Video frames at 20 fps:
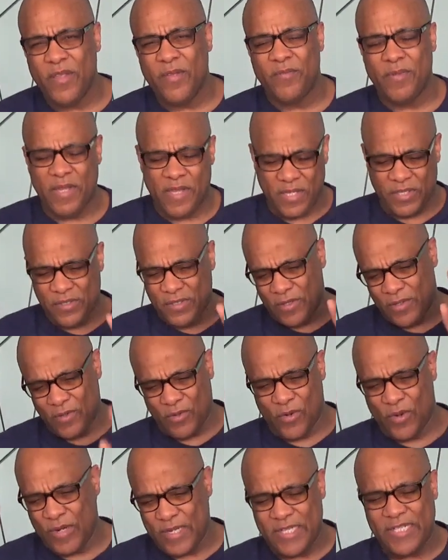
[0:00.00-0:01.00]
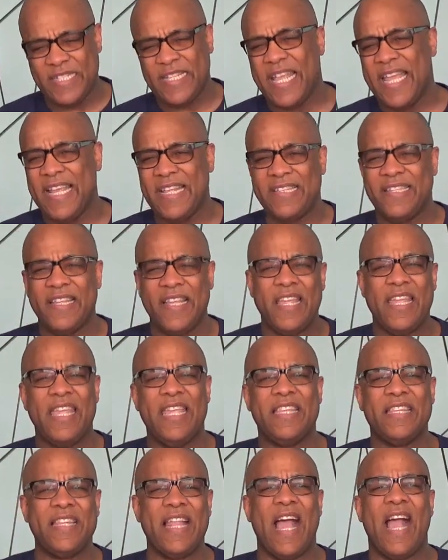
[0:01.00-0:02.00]
Because the Lord says
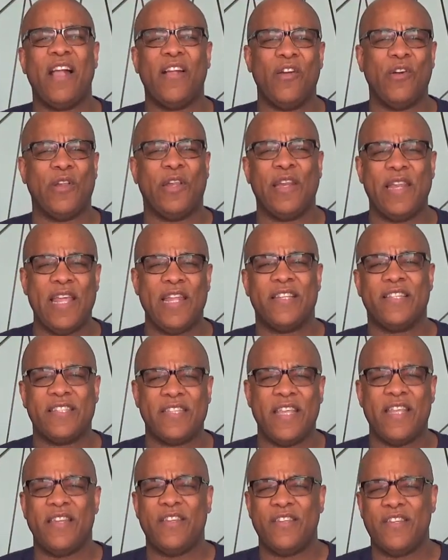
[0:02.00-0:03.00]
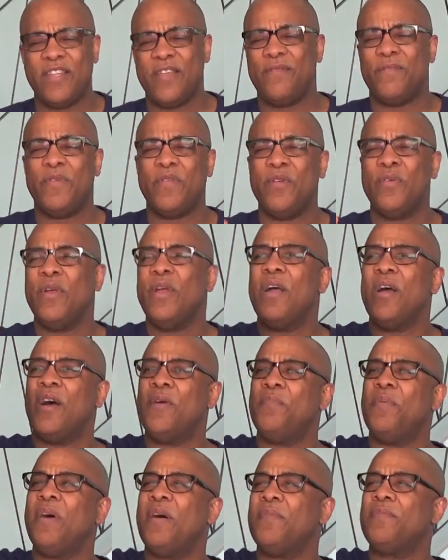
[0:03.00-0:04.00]
he's not going to let Satan tempt you
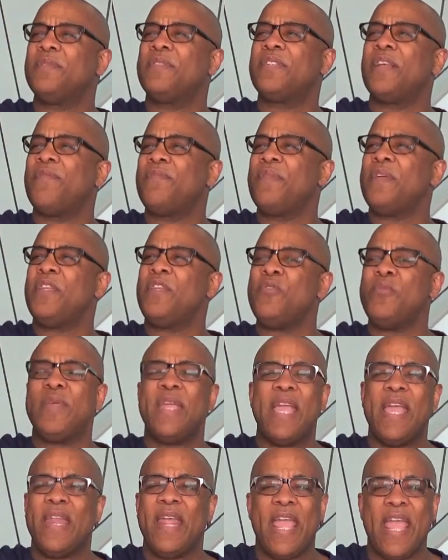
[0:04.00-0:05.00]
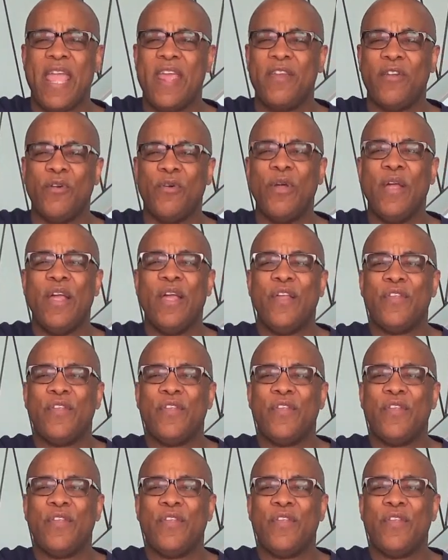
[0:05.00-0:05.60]
above something you can't handle.